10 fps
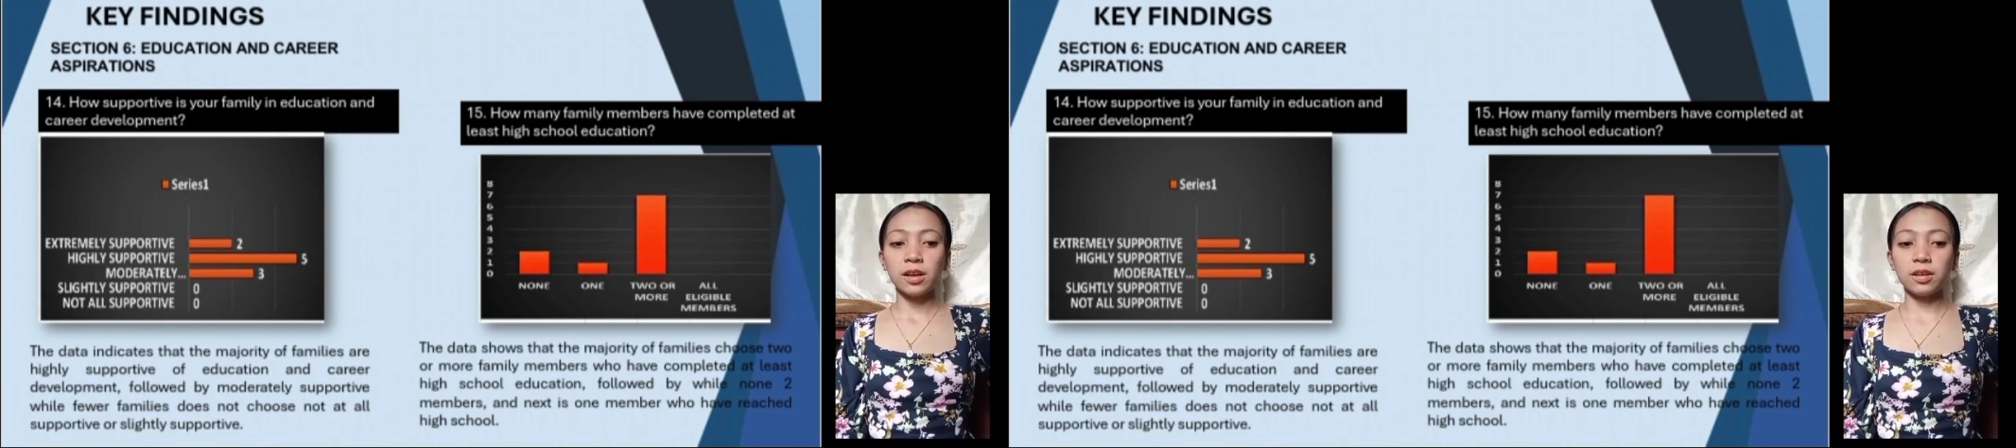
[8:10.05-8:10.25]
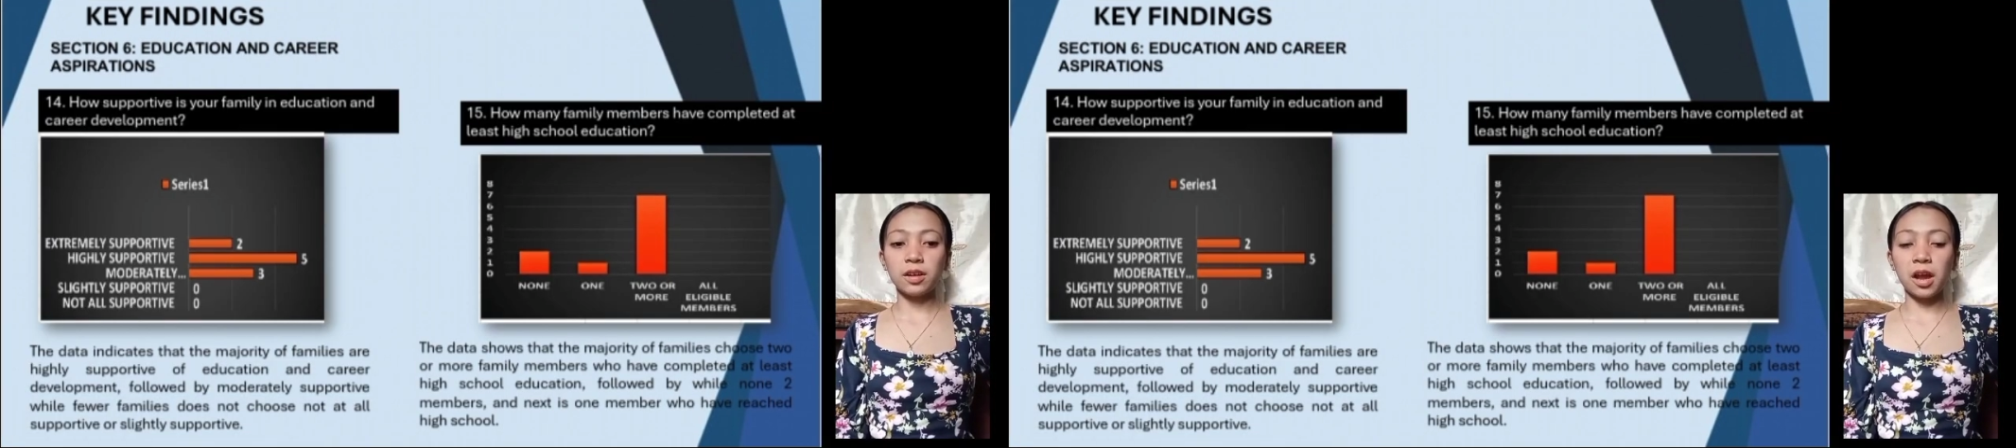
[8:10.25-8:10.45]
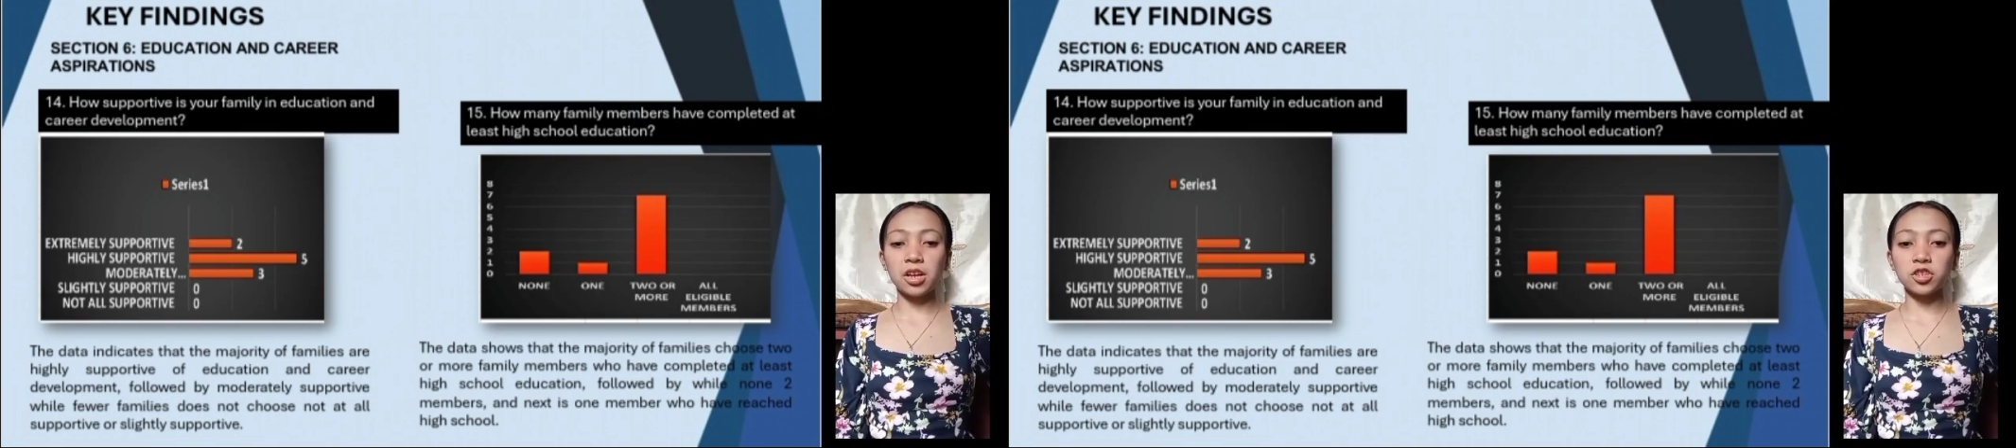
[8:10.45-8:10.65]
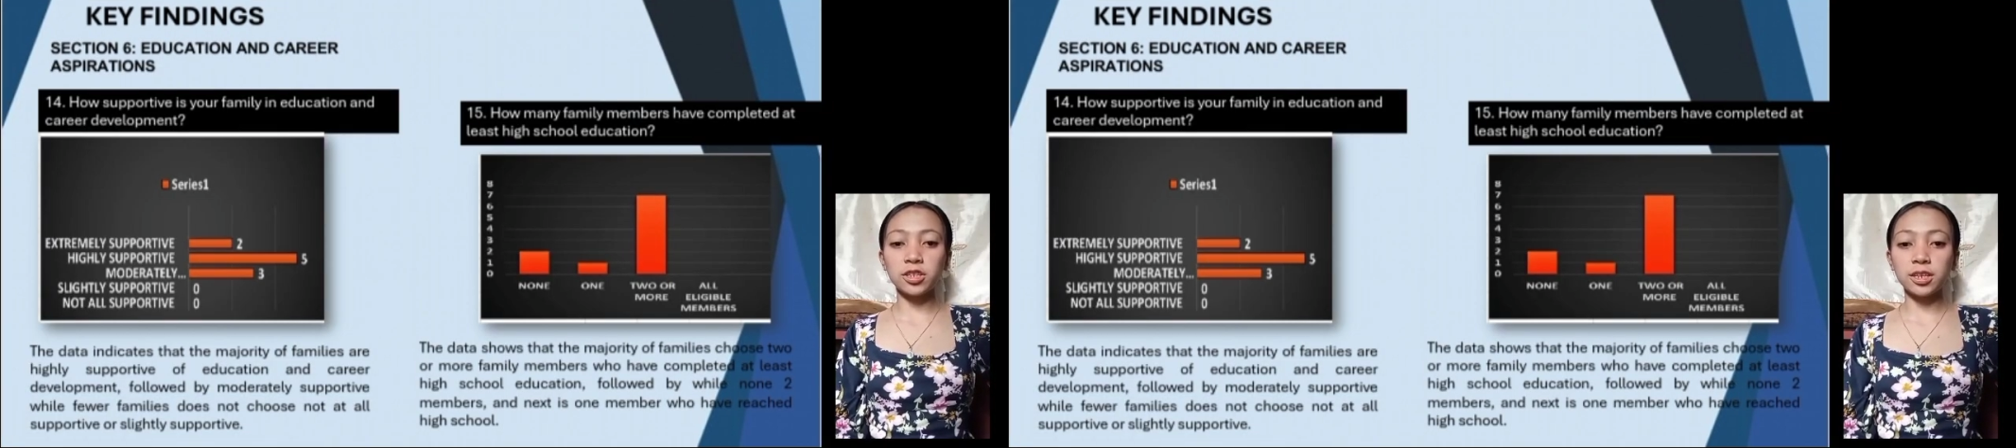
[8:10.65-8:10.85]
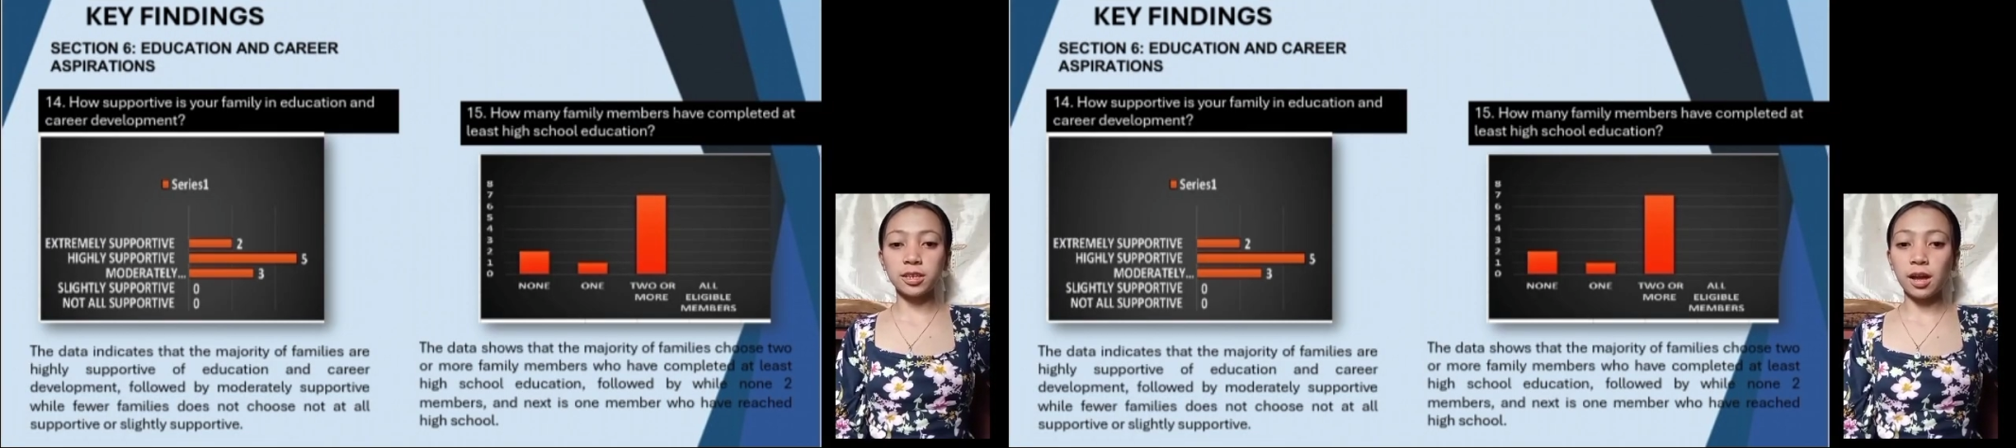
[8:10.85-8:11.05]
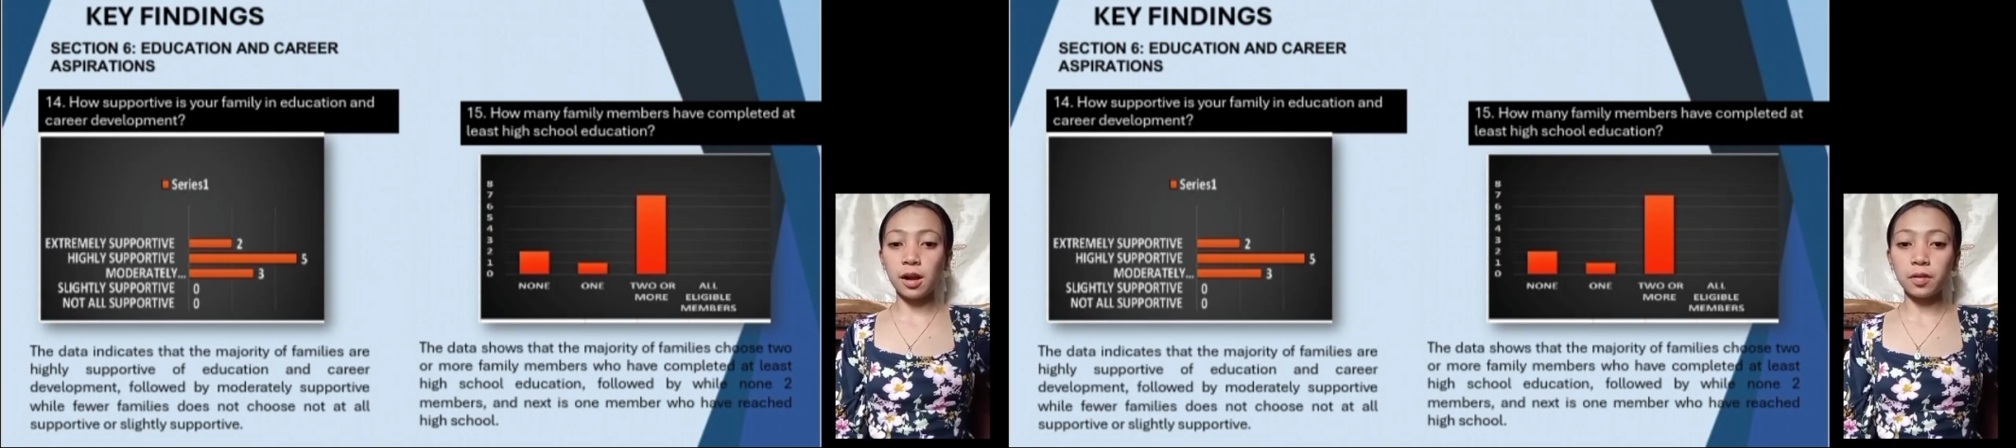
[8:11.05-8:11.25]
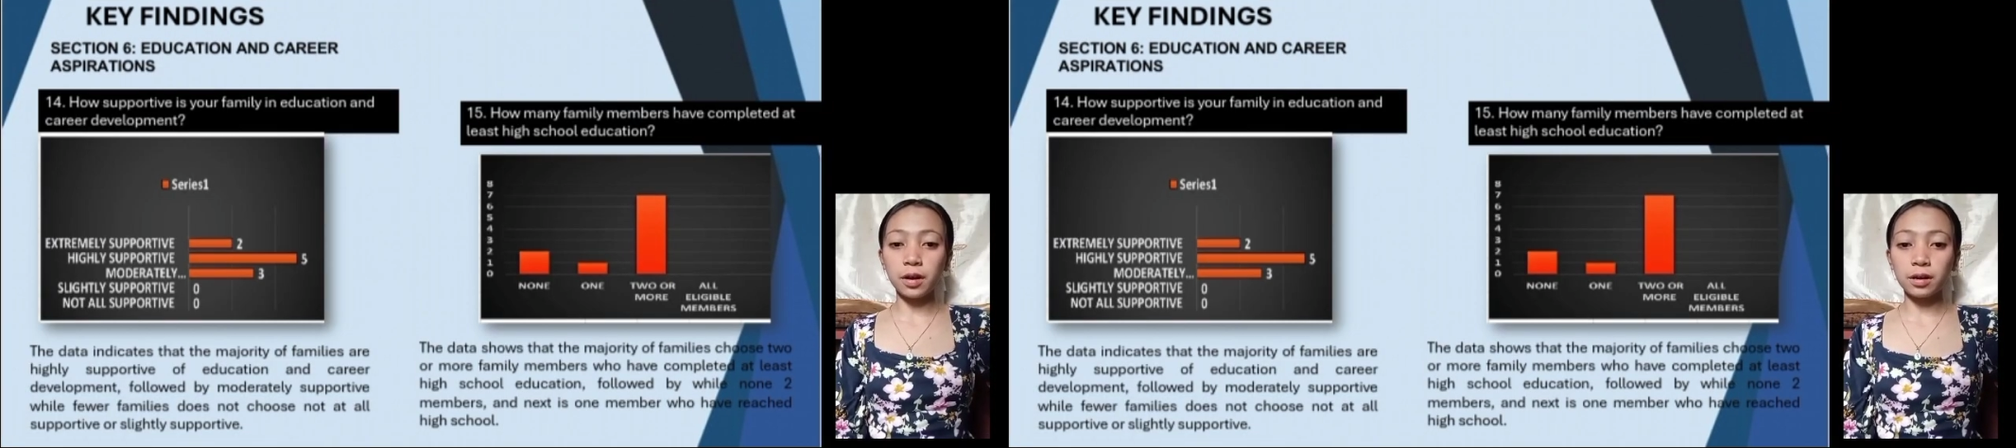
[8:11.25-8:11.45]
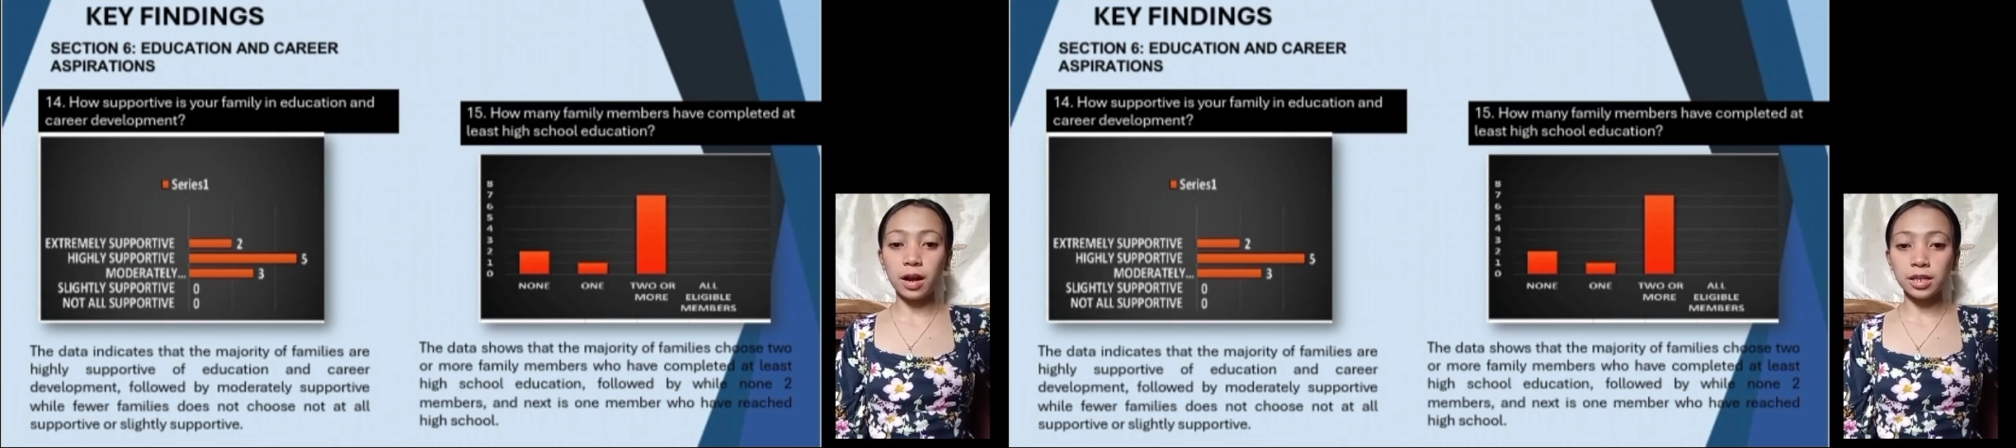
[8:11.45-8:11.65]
education and career